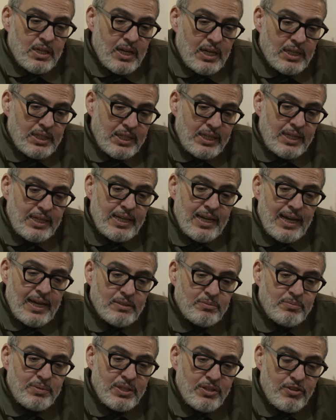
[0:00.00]
And he
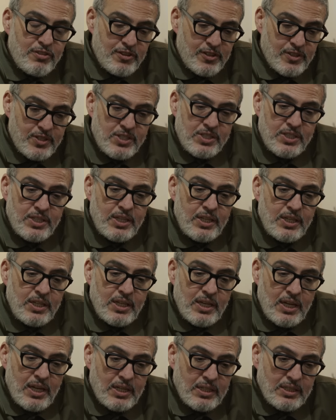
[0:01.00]
had been
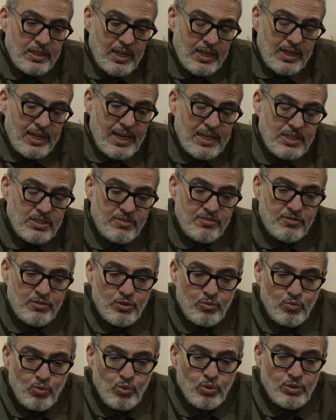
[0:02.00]
thirsty and asked
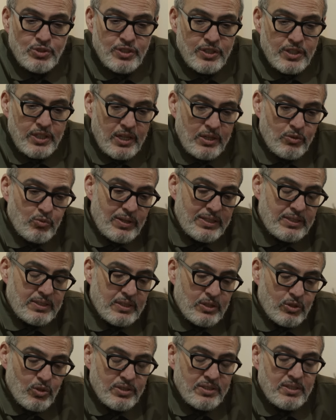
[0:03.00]
for water, and I went
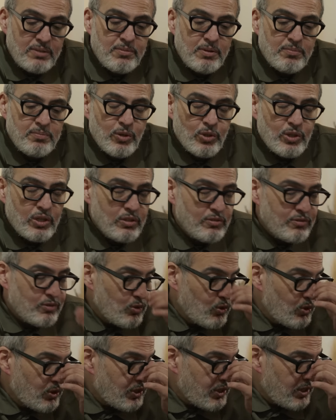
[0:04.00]
and got him a bottle of
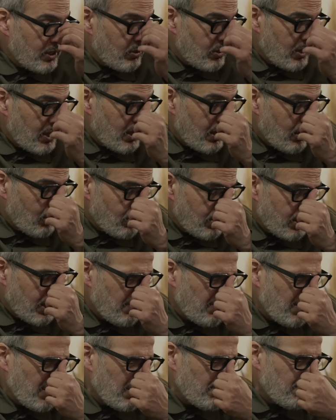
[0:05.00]
water, and I was
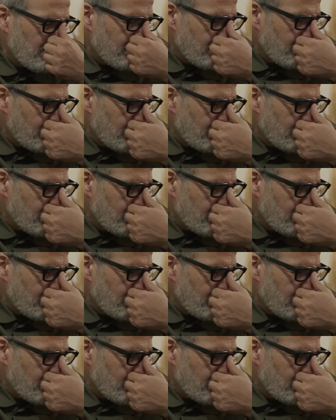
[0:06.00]
giving him